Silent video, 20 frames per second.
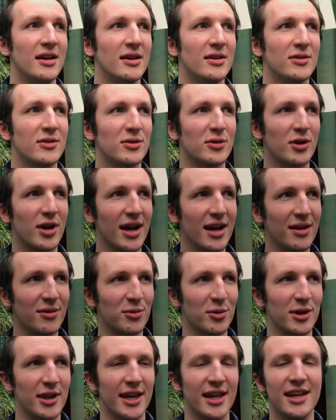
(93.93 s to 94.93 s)
So kind of
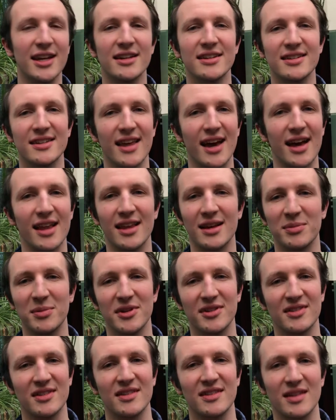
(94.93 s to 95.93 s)
related to that, like
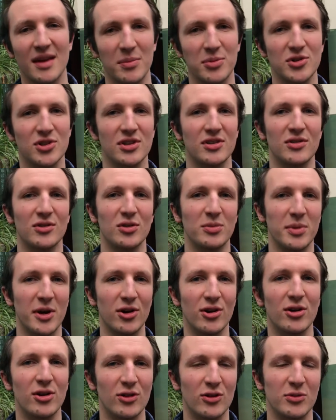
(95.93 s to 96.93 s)
misconceptions or
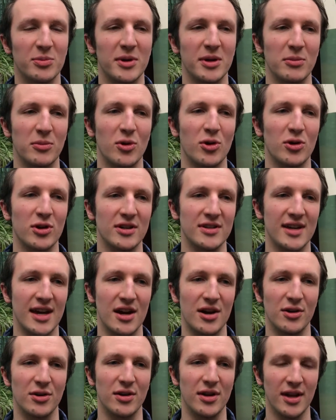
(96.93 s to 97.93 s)
barriers being broken
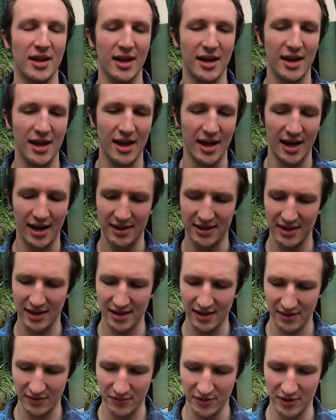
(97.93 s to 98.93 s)
down, I think
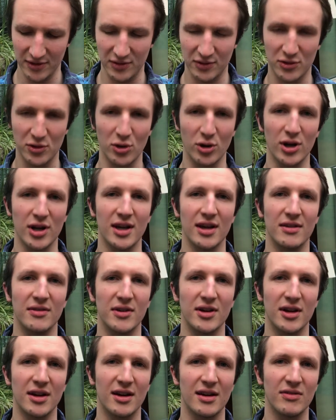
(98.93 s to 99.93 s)
of a story of
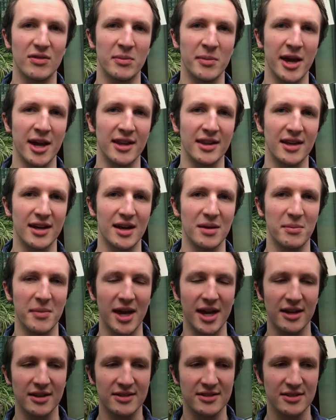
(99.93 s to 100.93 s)
a man that I
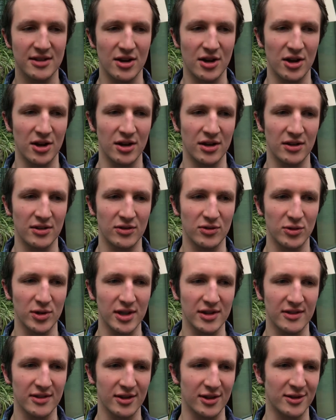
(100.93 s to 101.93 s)
met on the
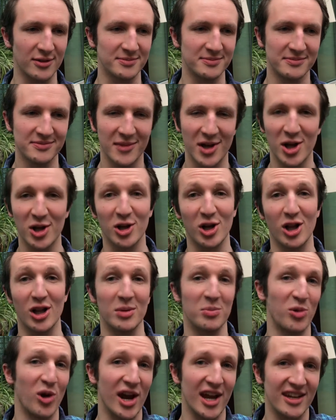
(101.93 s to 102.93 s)
street, so I'll call
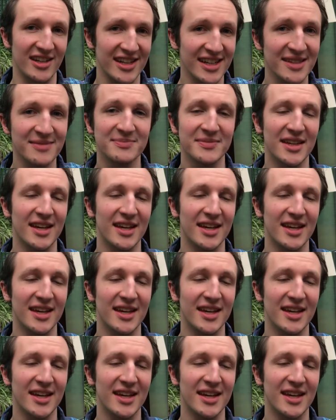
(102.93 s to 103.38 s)
him Randy.